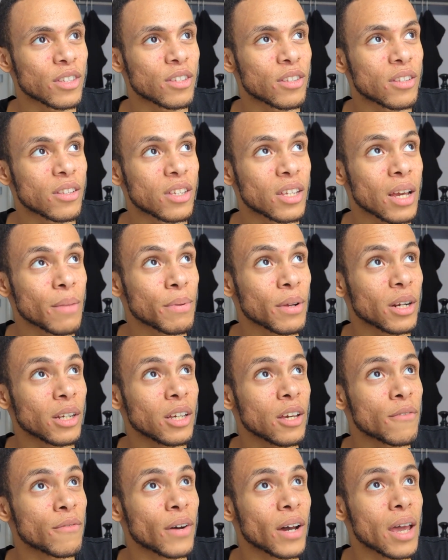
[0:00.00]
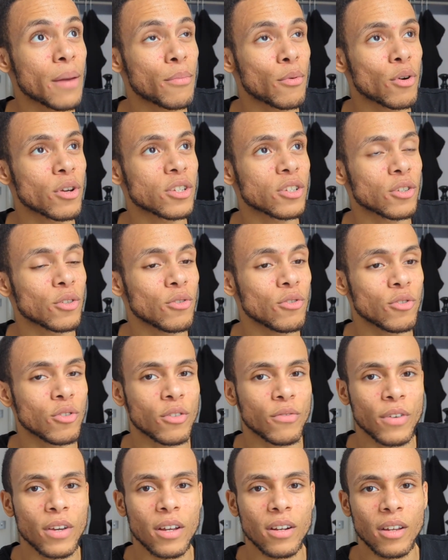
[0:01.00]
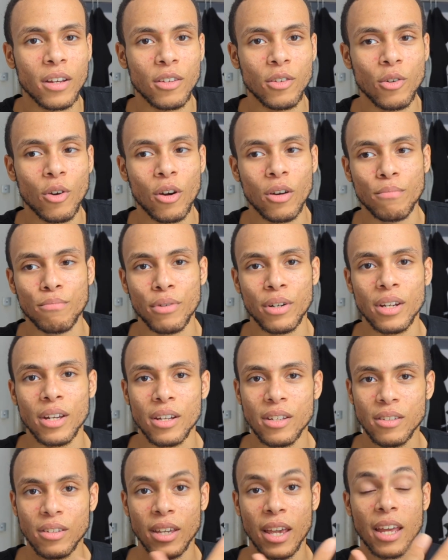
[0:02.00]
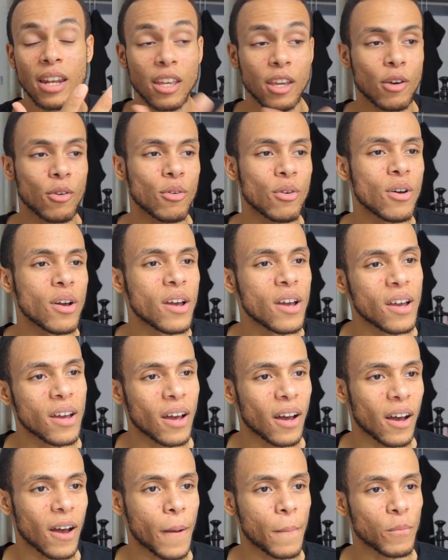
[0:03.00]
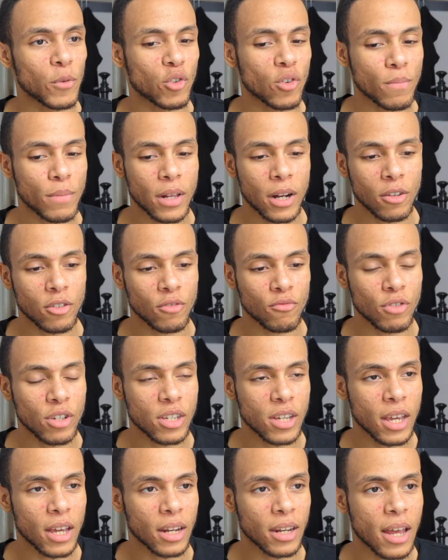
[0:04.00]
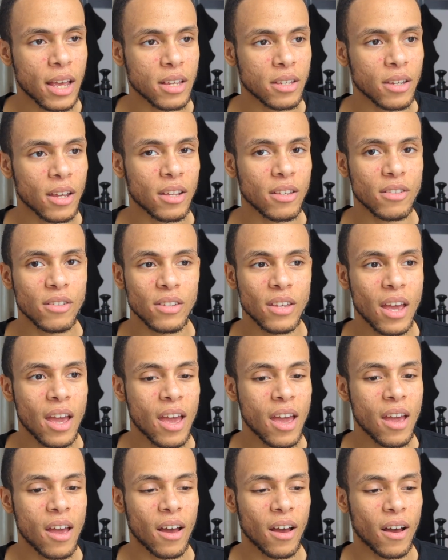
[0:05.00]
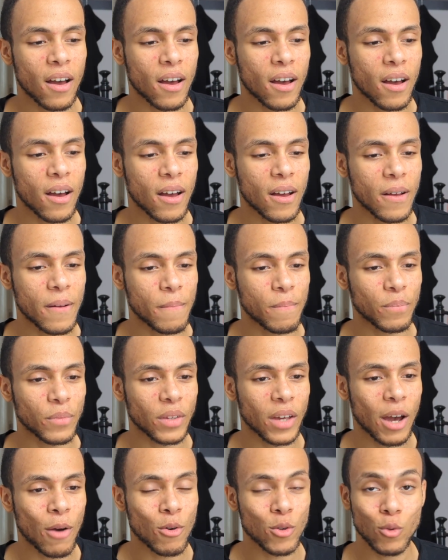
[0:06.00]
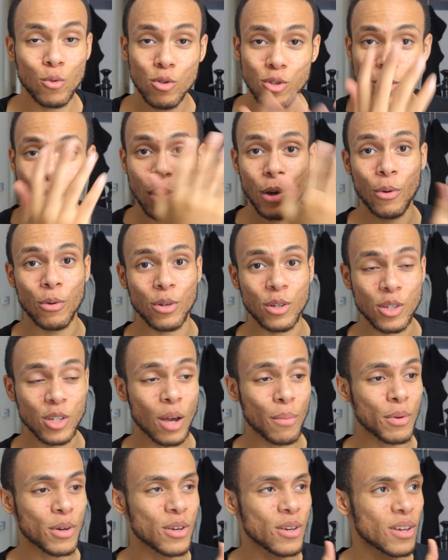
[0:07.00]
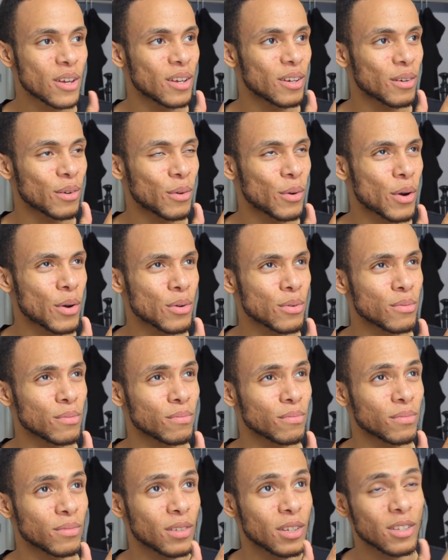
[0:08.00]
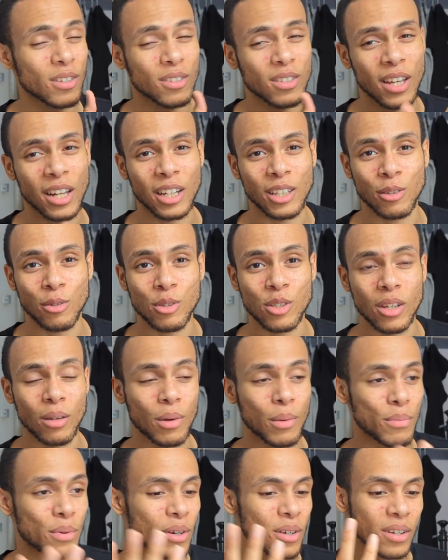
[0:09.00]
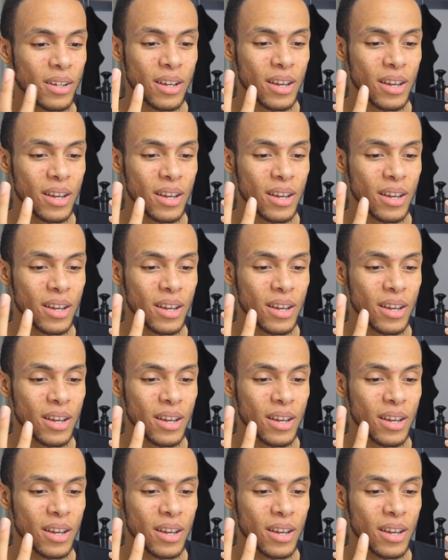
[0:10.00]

typically a viable excuse, you'd think like you can't predict getting ill. You should be allowed to retake in that sense. Uh, I was also ill in the summer. Well, this is technically the summer, but